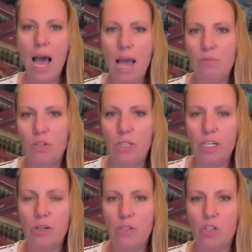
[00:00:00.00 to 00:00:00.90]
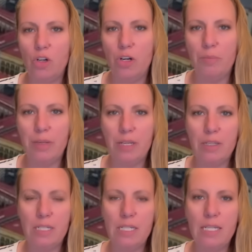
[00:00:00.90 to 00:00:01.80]
I'm really concerned
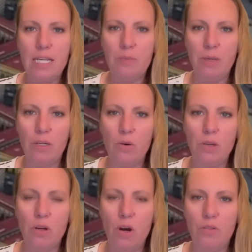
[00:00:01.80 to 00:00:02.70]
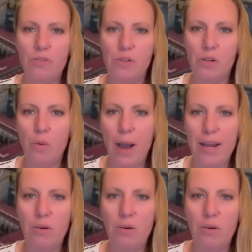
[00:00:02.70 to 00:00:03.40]
because this has been going on for quite a